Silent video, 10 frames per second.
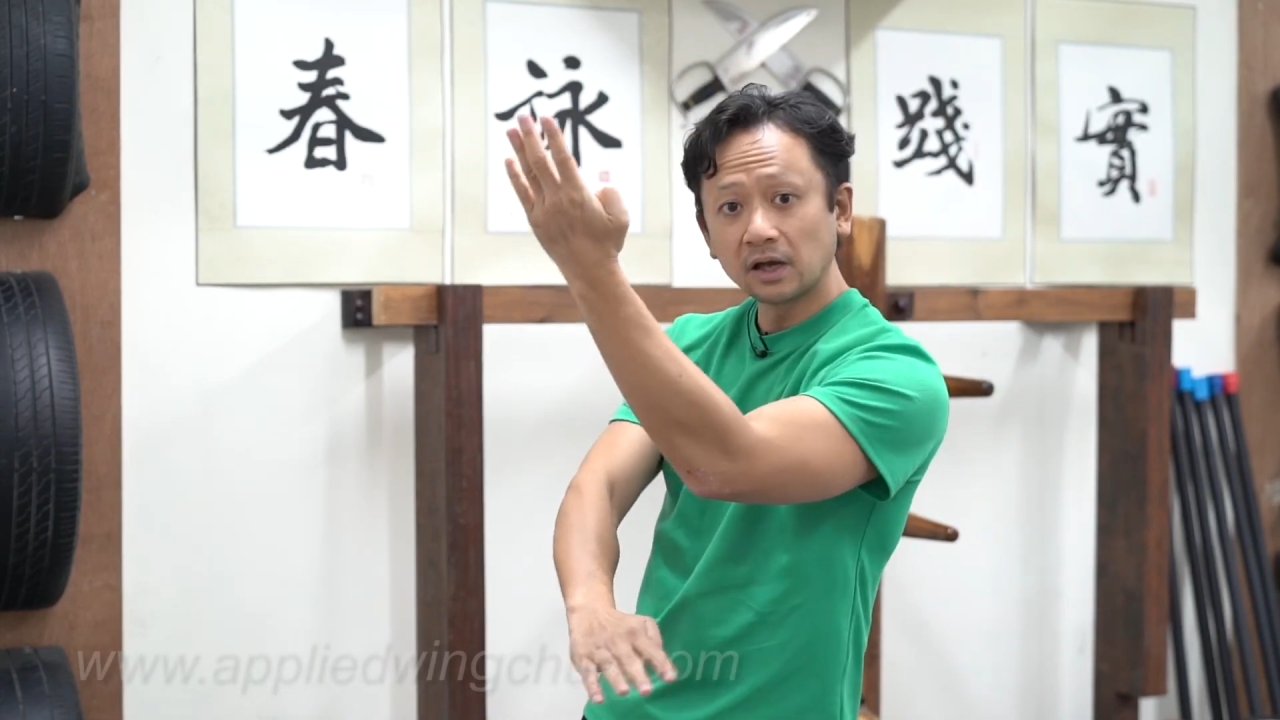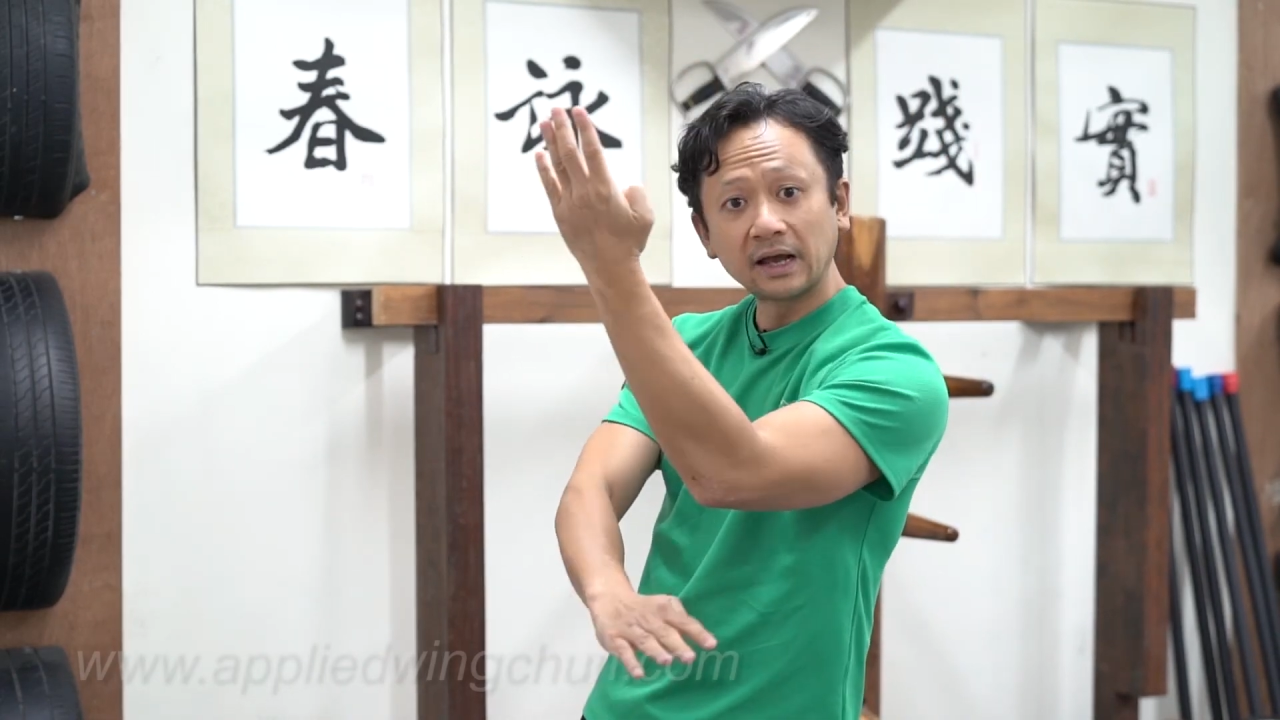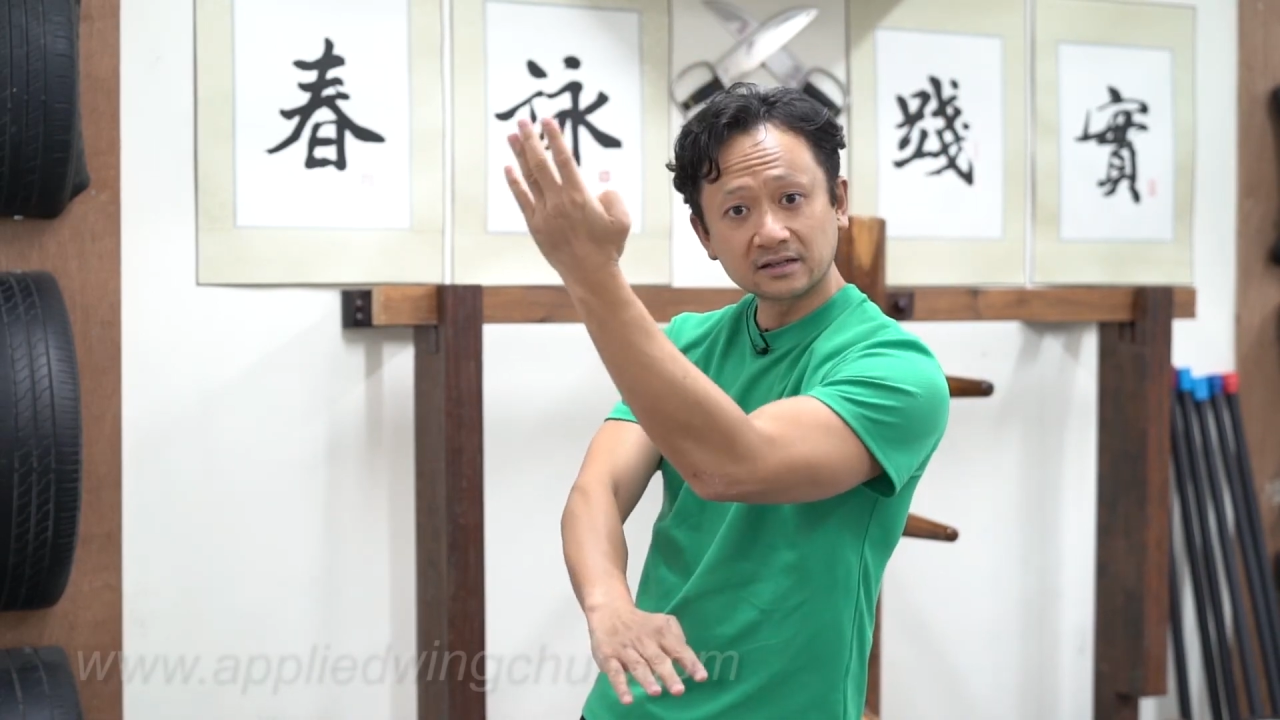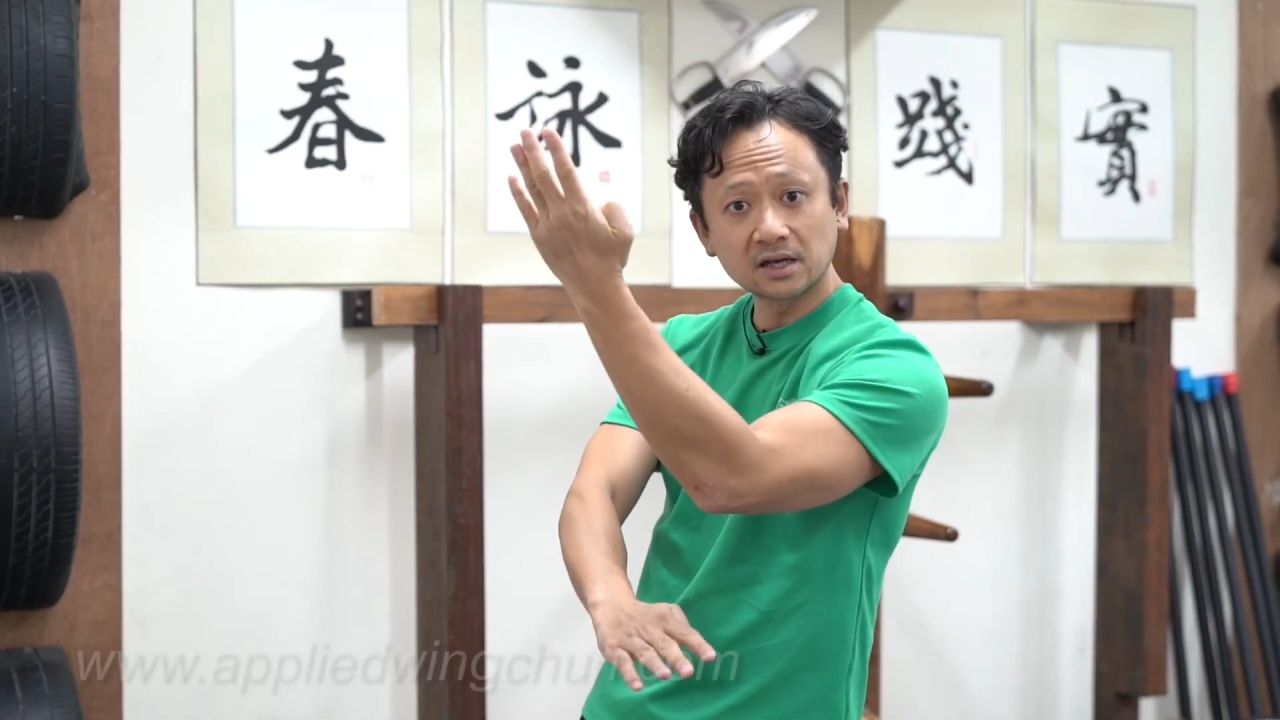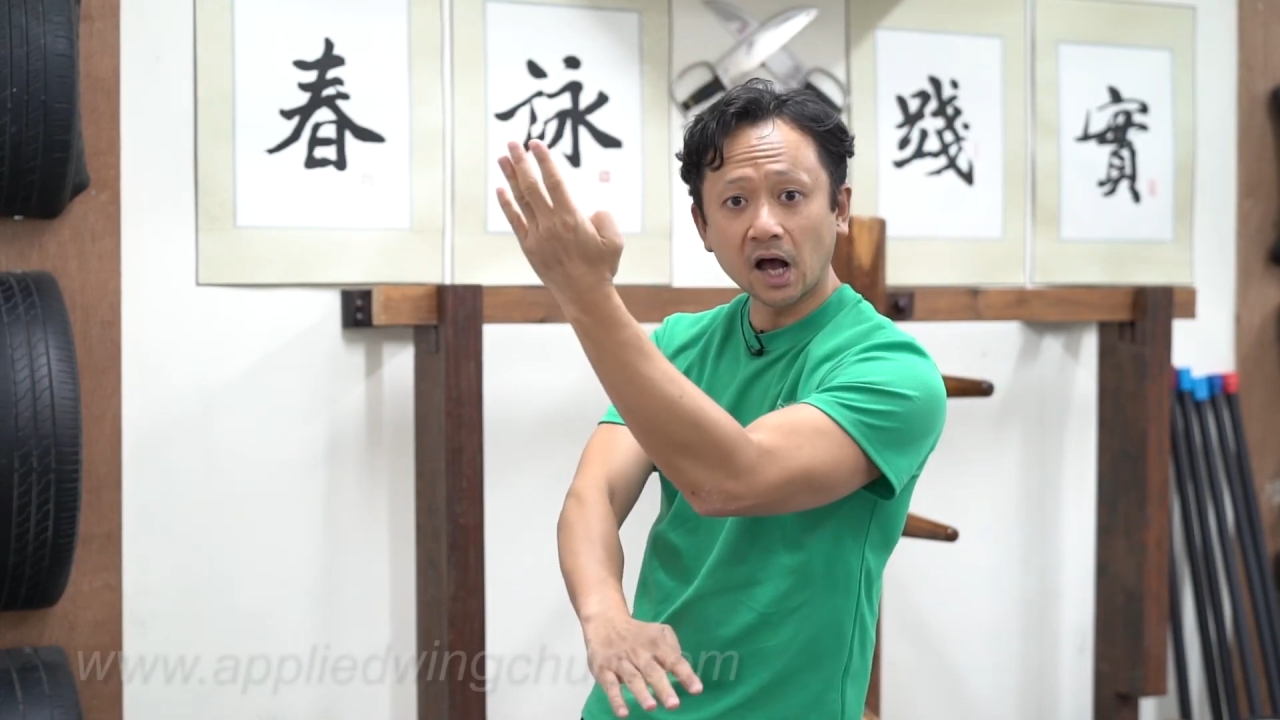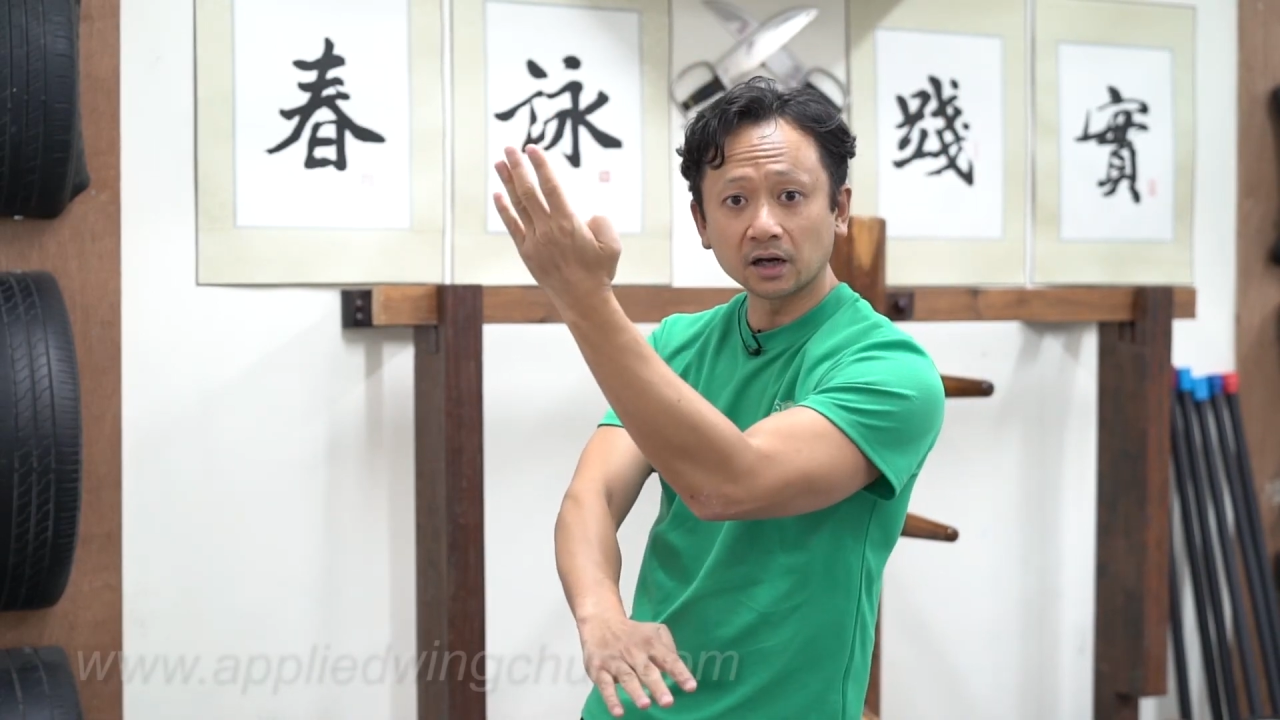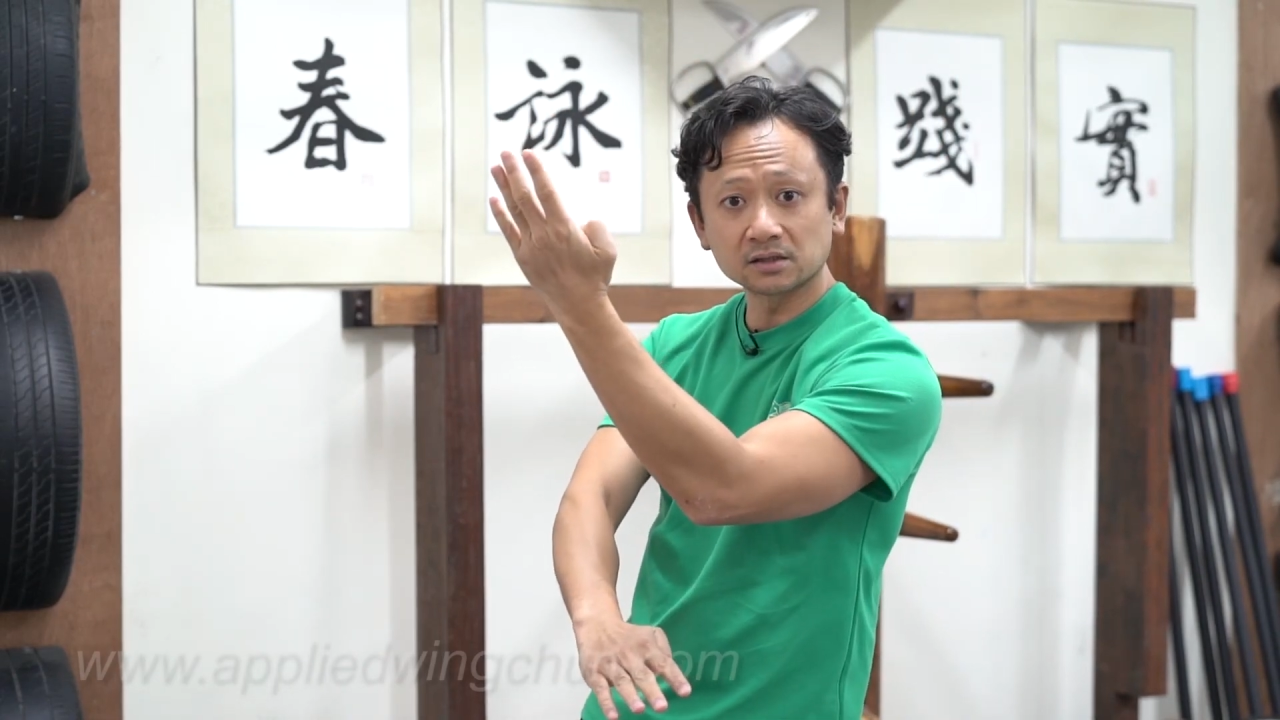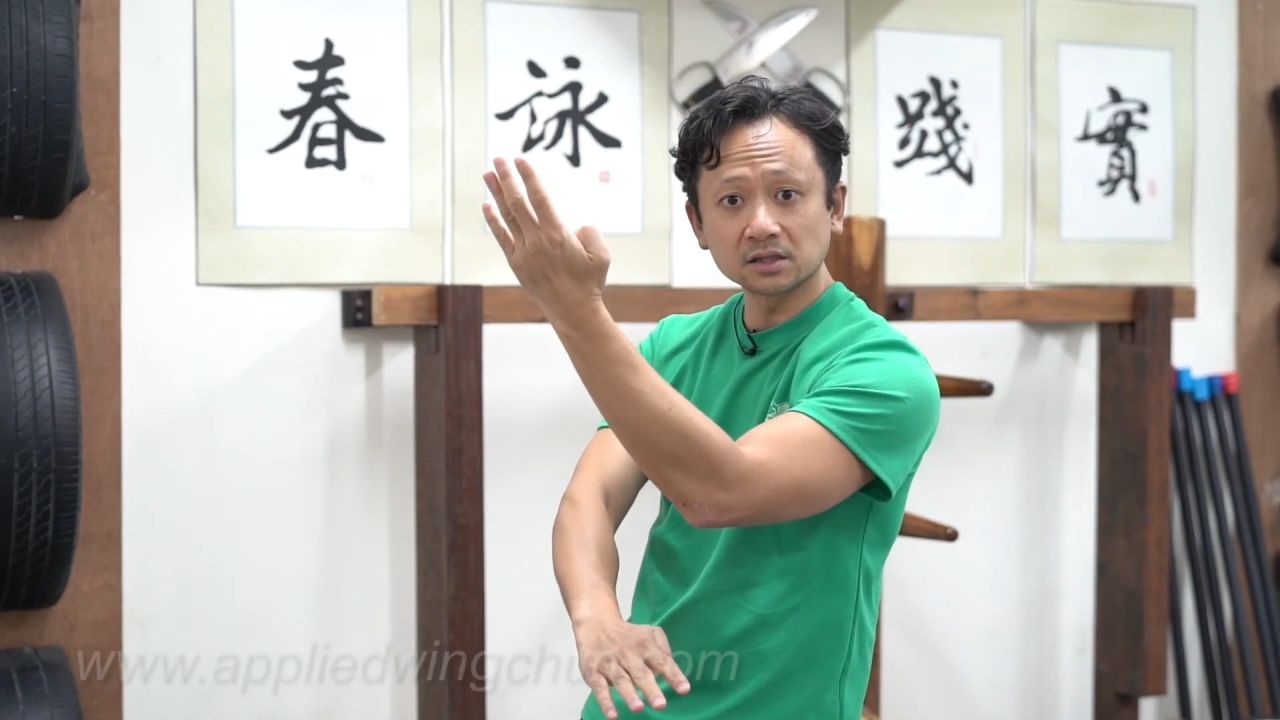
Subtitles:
that's Gaang